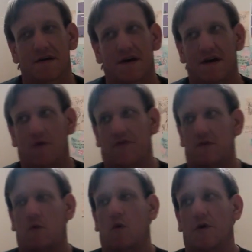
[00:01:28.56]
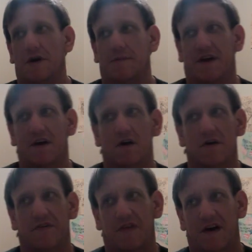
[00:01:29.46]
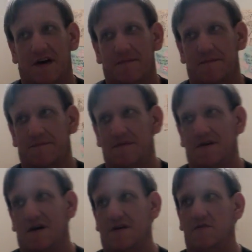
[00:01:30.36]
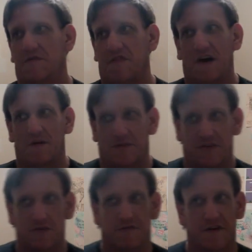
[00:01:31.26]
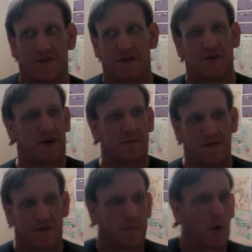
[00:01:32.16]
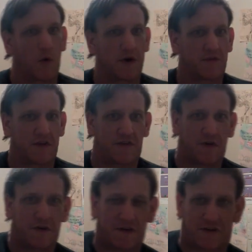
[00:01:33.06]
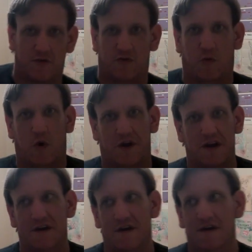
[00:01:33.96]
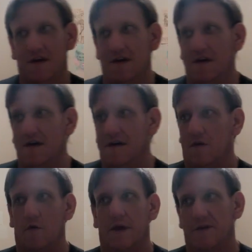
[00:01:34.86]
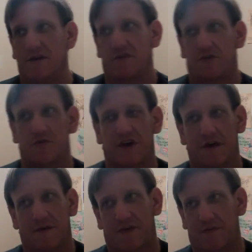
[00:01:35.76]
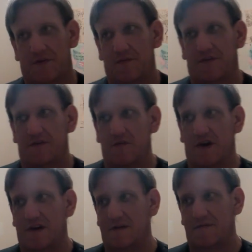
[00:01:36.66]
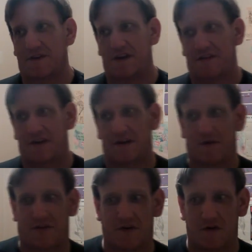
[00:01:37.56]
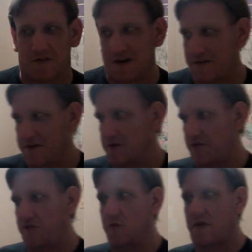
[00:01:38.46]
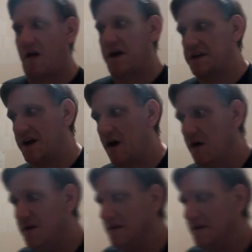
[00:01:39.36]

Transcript: And I was a little worried because, like, you know, I knew the flight was at 2:50, but that meant that boarding was going to start at like 2:20. Or maybe even 2:10, because sometimes they do that. And I'm kind of thinking to myself, I don't know, it's 2 o'clock now.